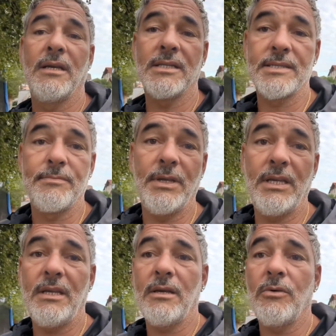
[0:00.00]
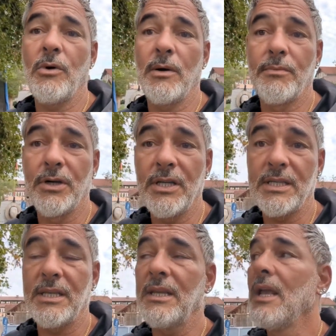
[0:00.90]
It's me who are
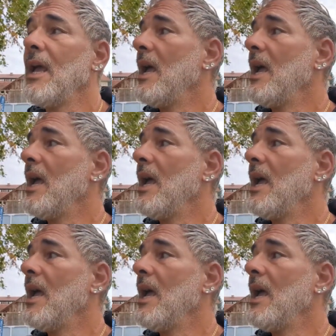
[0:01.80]
breathing,